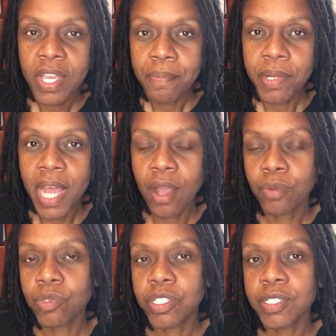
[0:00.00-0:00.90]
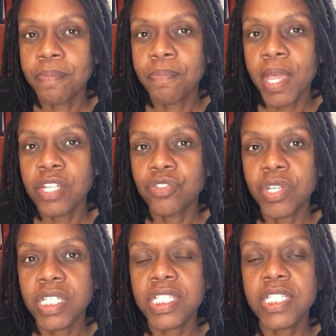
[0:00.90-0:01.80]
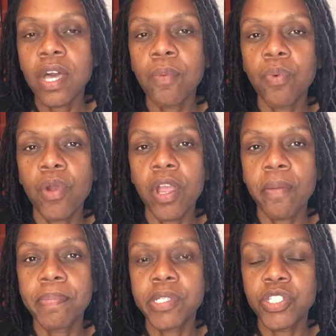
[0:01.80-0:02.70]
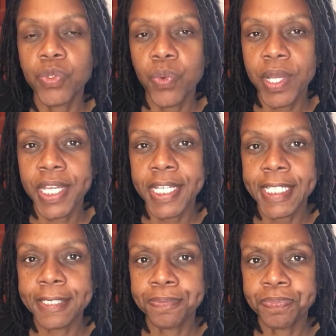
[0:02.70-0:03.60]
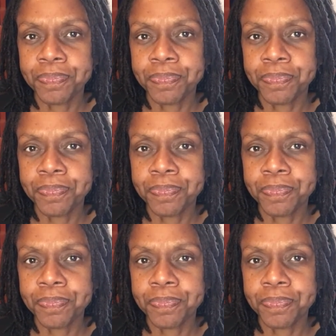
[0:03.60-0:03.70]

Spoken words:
but I was measuring somewhere between